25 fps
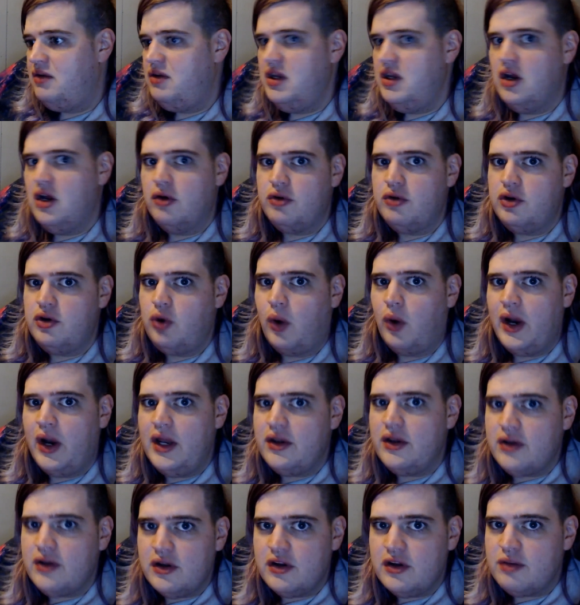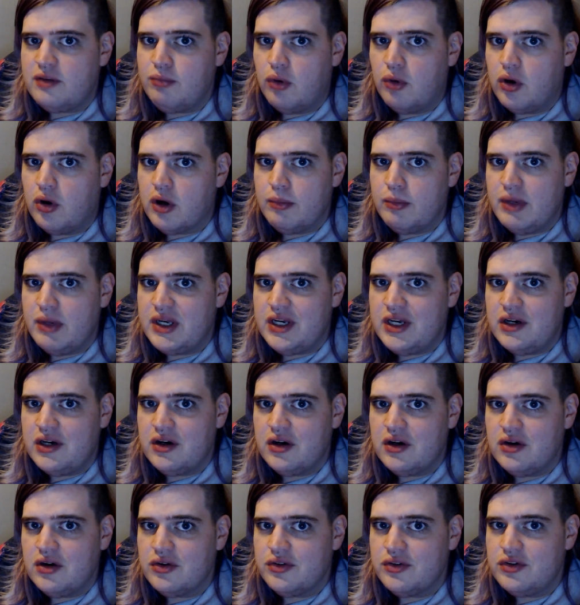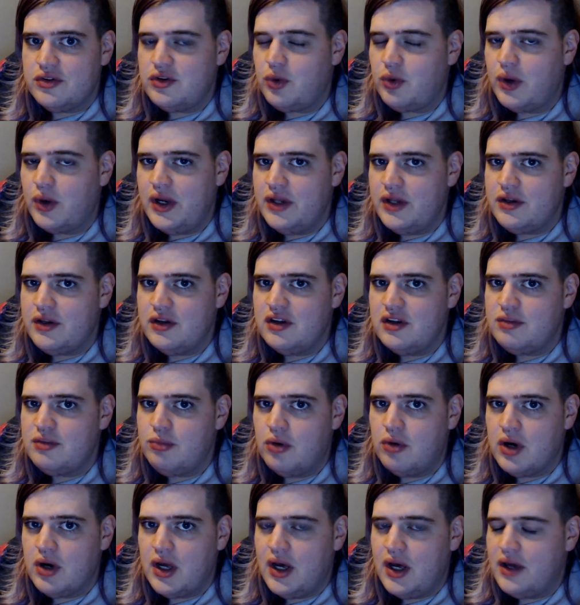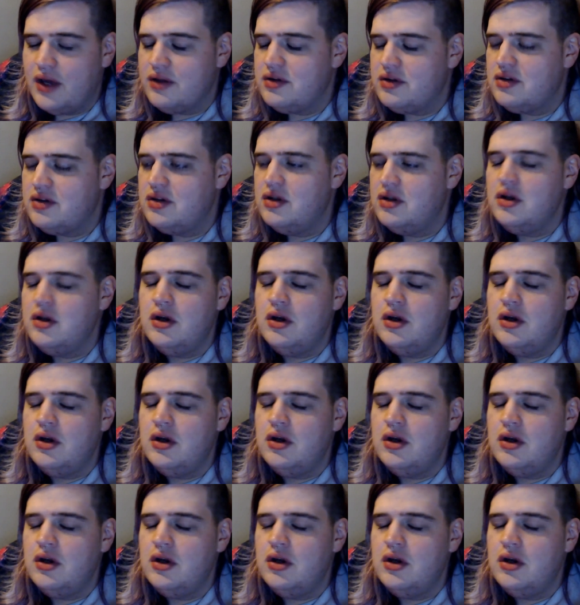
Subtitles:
20 cents more materials, 20 cents more to us.